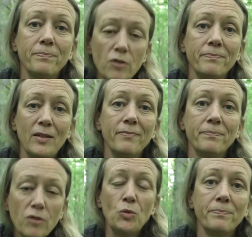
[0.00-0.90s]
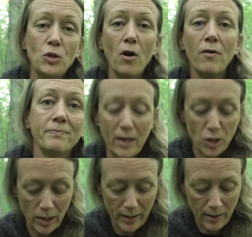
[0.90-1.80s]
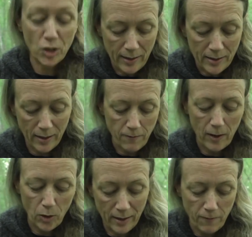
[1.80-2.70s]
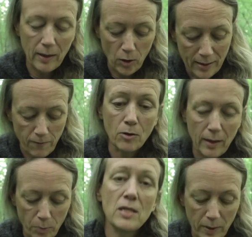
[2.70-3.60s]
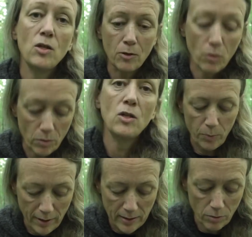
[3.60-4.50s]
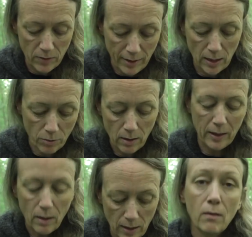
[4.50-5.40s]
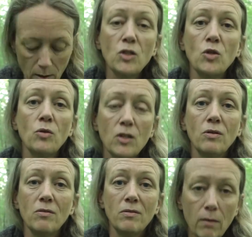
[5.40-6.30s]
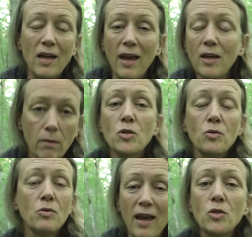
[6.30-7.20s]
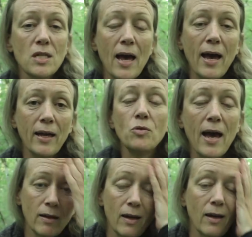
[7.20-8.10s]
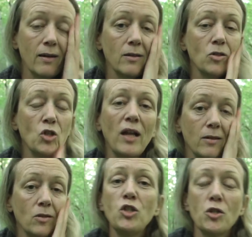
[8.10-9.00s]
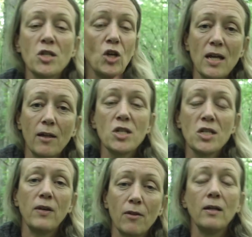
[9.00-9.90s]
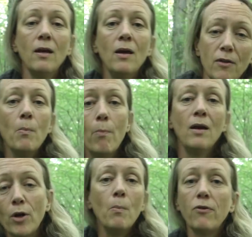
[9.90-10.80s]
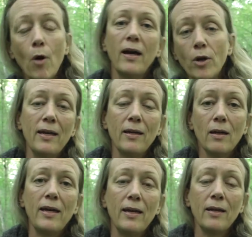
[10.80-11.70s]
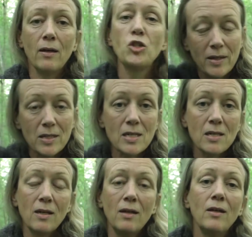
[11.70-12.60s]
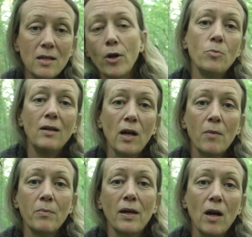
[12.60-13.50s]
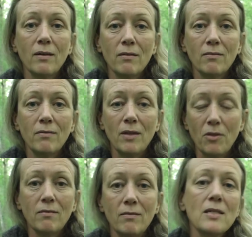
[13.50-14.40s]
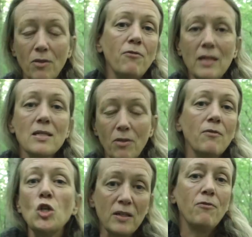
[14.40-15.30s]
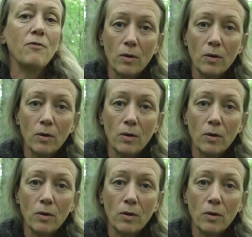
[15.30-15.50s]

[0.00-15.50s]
that you are actually developing and increasing your own creativity, that you dare to design and challenge yourself in modifying garments to become like the things that fits you.